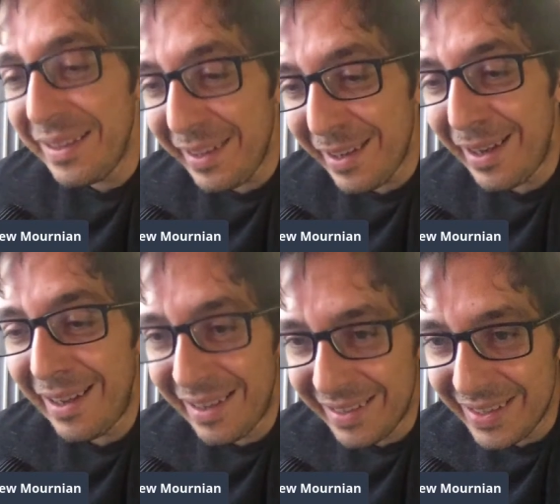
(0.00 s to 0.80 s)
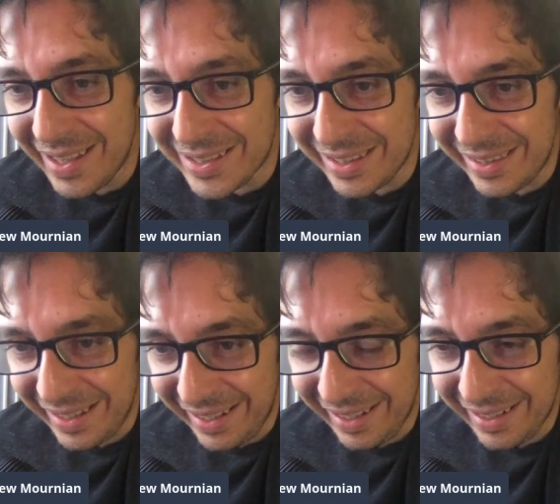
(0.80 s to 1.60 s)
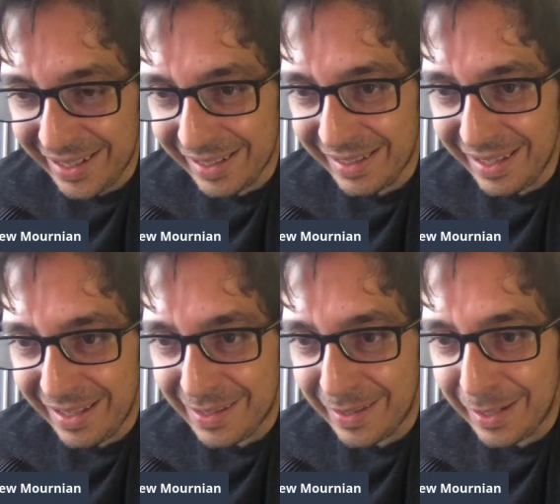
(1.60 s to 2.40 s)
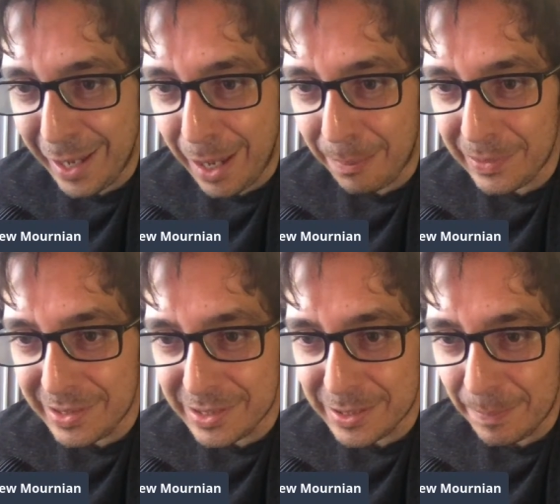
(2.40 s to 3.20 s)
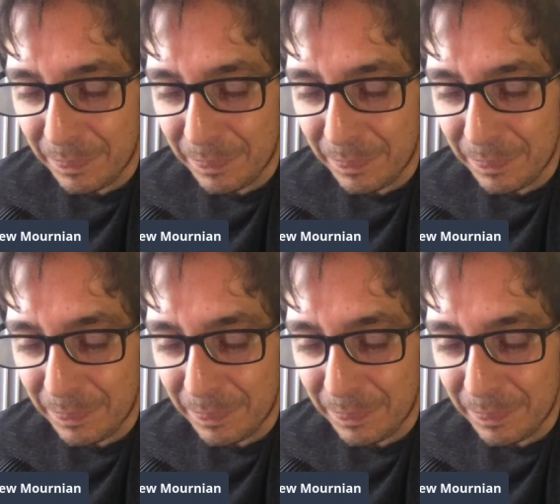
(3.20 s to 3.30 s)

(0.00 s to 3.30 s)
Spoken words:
yeah, that's a thing. It happens.